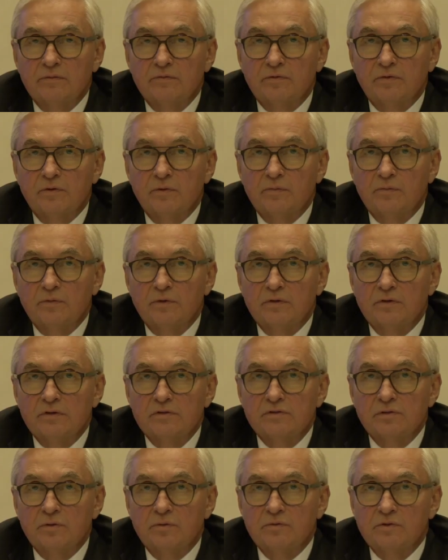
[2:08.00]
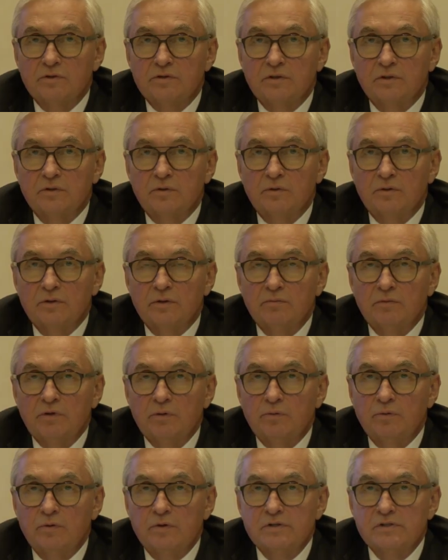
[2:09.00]
from what the Soviet economy
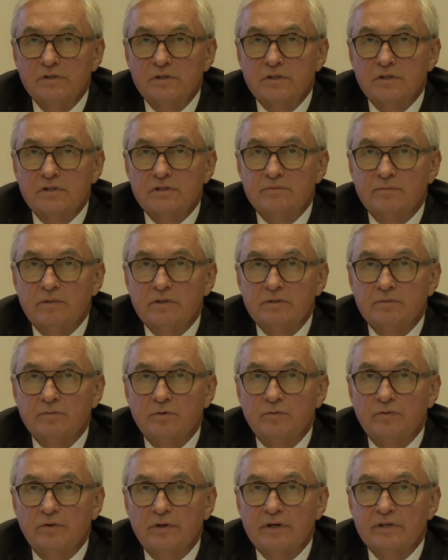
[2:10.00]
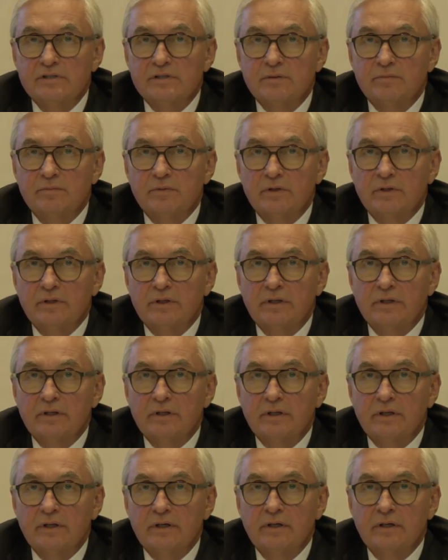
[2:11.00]
was, and it's much more flexible
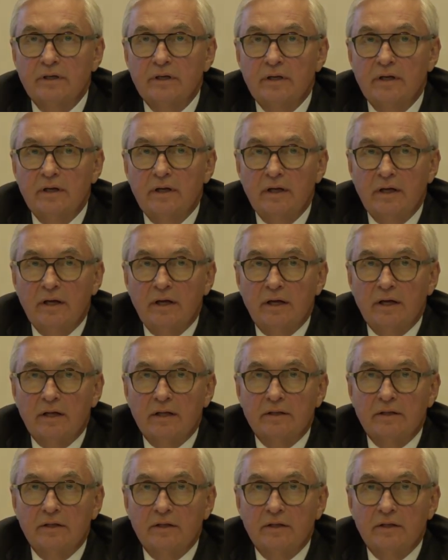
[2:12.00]
and uh, uh the